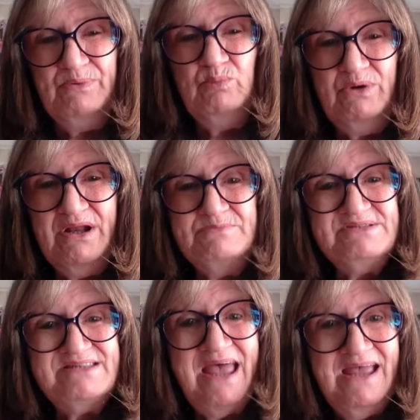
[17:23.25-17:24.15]
But what I'm
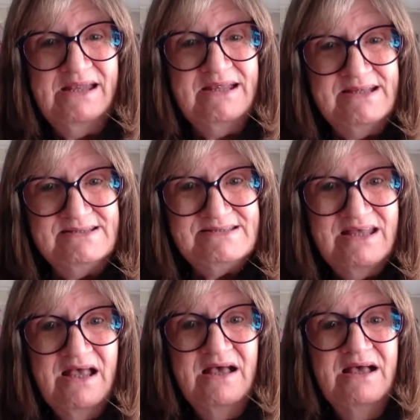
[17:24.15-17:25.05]
saying is,
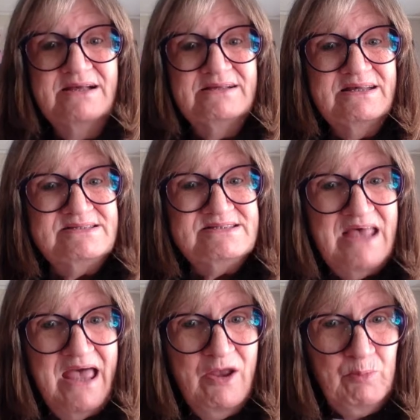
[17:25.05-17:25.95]
let's say